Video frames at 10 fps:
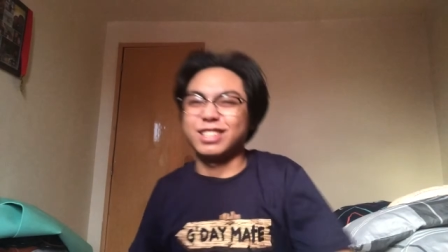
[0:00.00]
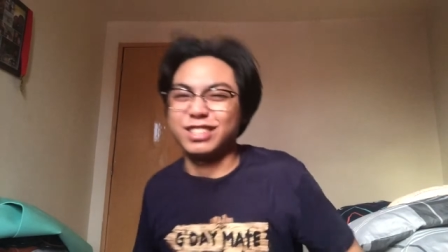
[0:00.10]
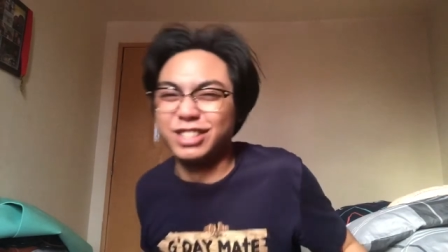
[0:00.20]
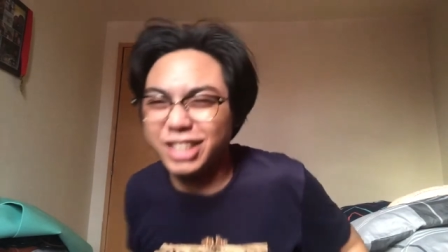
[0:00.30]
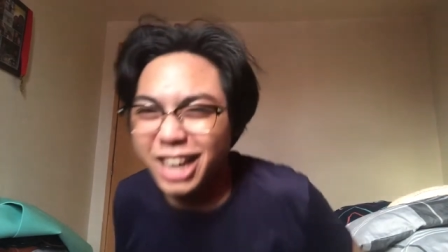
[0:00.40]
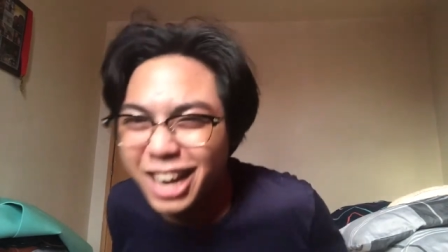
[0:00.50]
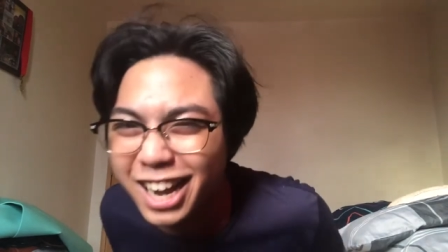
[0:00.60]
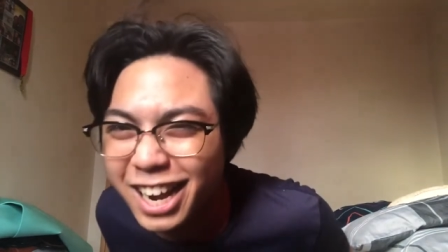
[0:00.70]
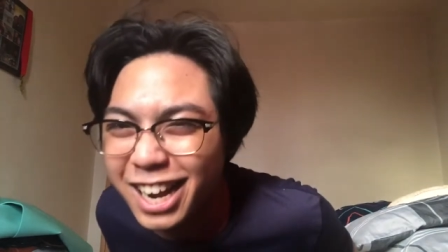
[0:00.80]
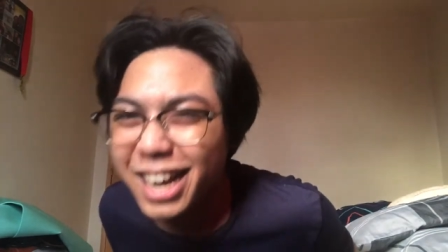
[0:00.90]

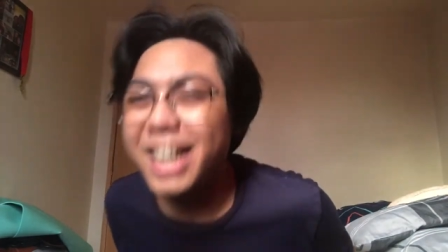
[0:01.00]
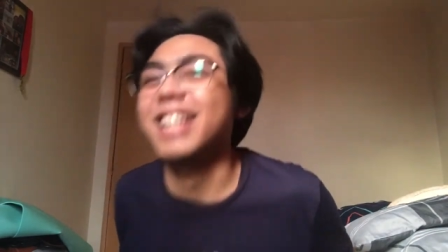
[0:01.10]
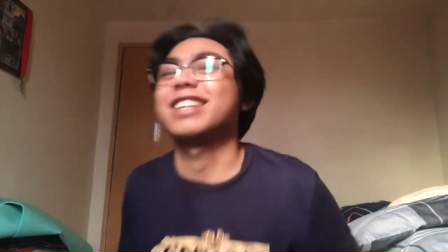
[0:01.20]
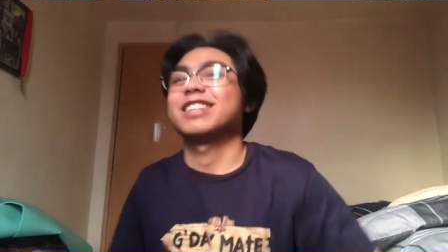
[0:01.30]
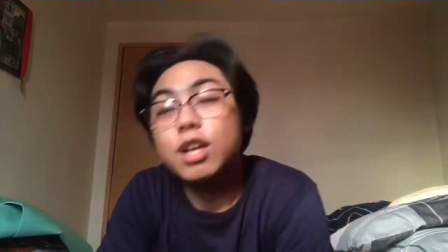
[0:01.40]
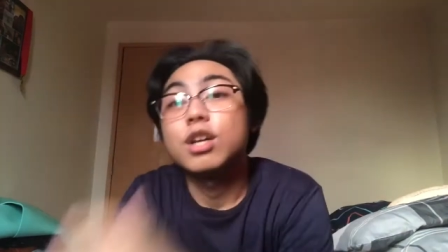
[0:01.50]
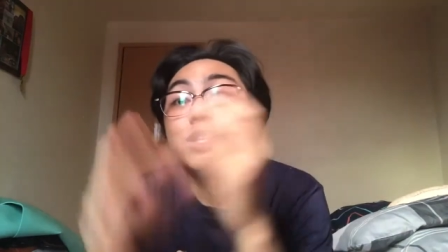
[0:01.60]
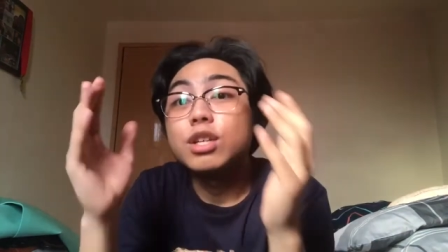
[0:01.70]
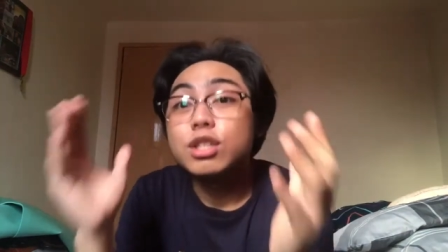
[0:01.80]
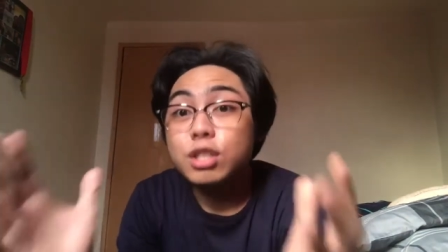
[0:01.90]
Char.
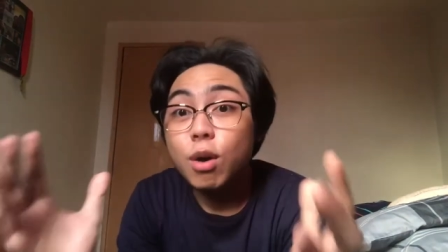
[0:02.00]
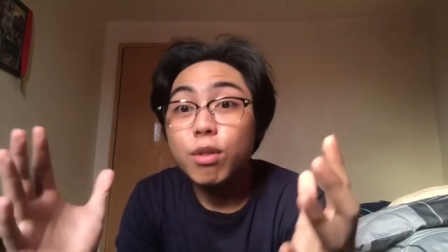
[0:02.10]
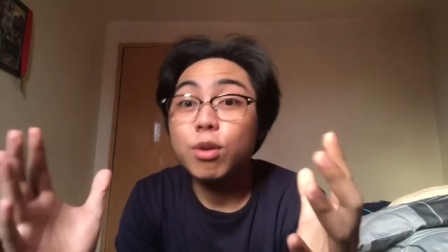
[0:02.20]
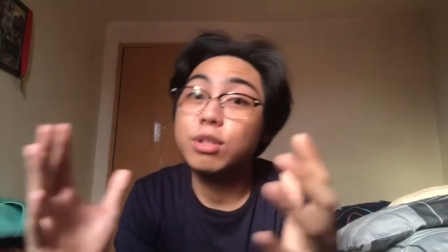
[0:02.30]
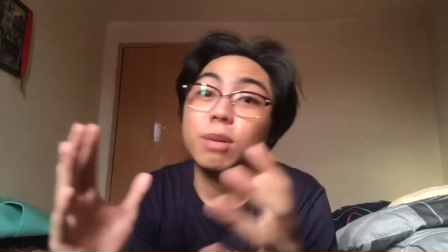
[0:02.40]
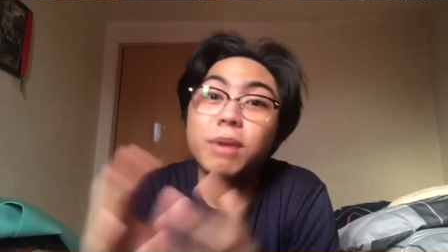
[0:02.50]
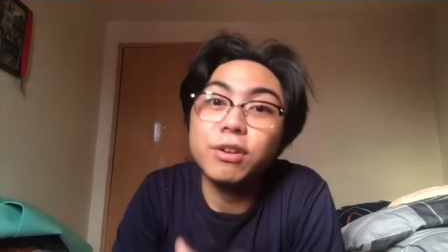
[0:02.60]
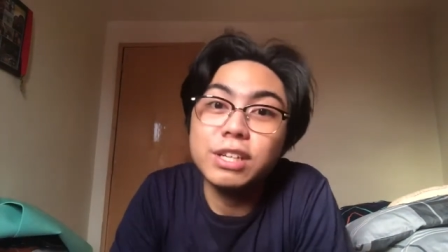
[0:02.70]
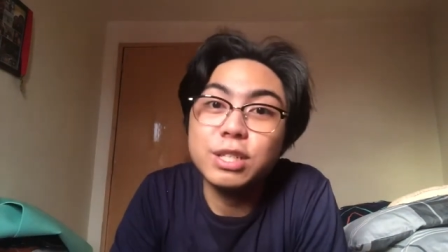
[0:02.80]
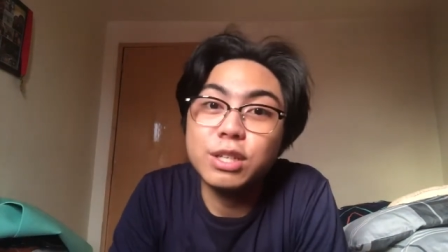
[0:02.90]
So those are my
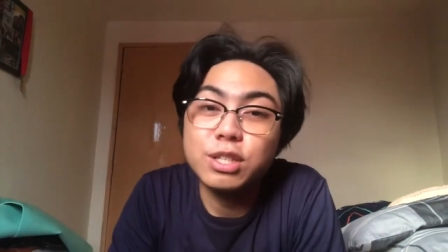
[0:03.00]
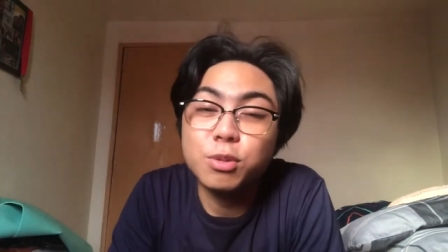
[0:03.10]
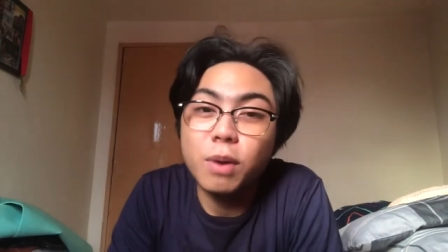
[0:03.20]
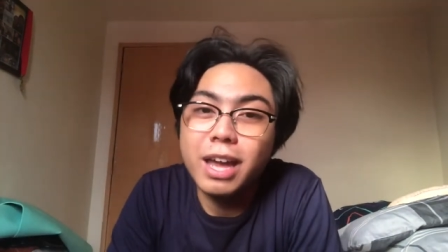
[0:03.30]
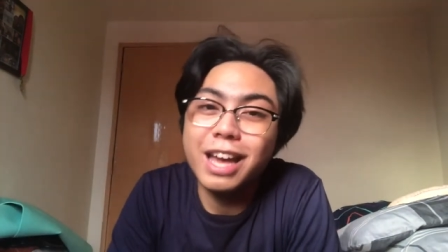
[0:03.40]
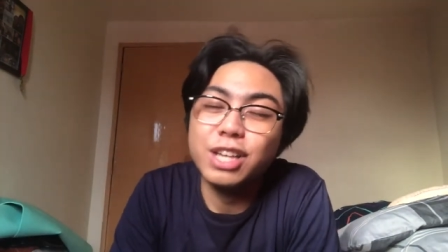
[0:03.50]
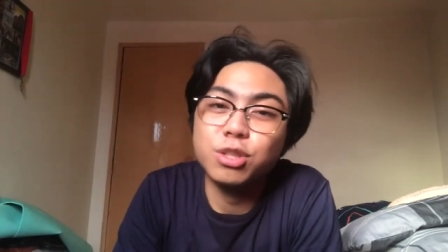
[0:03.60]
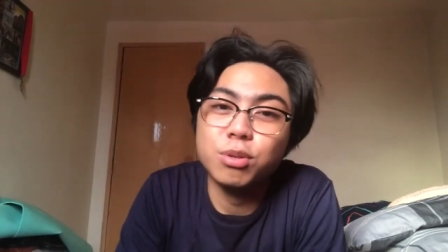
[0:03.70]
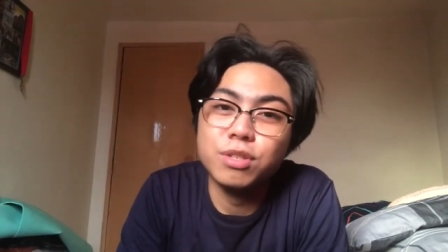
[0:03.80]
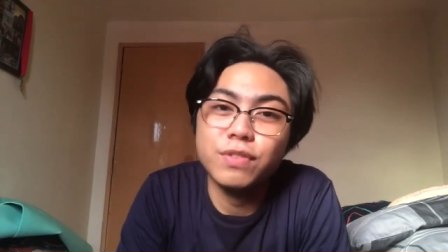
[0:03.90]
reasons why I
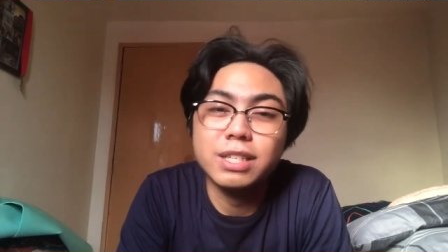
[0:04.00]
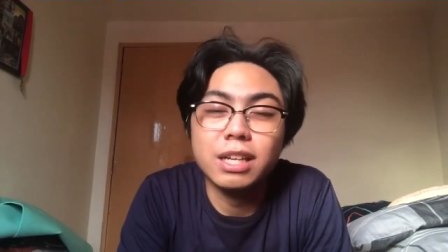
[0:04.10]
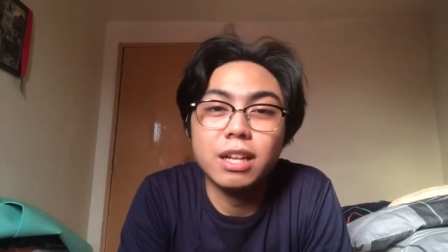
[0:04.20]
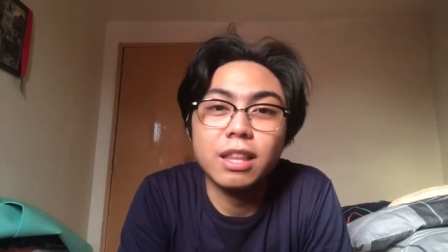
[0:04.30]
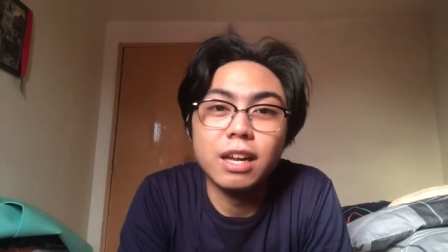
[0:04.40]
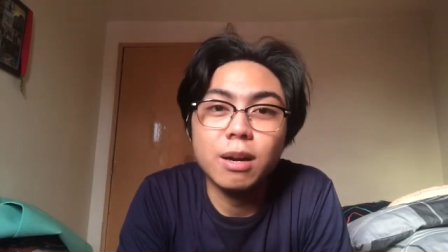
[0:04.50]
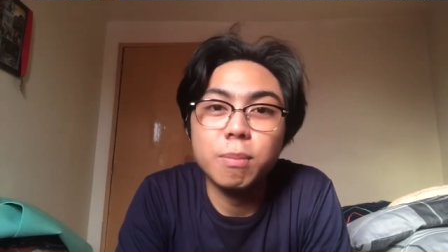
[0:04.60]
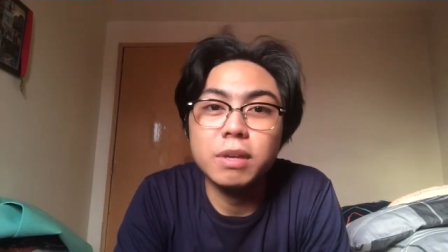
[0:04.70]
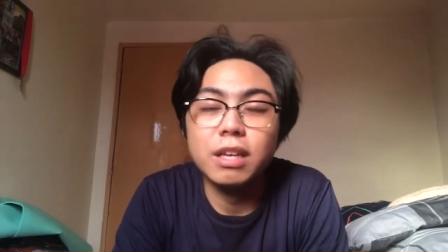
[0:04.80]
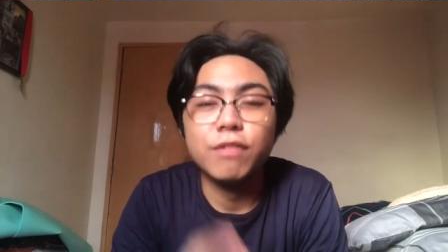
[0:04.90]
chose physical therapy.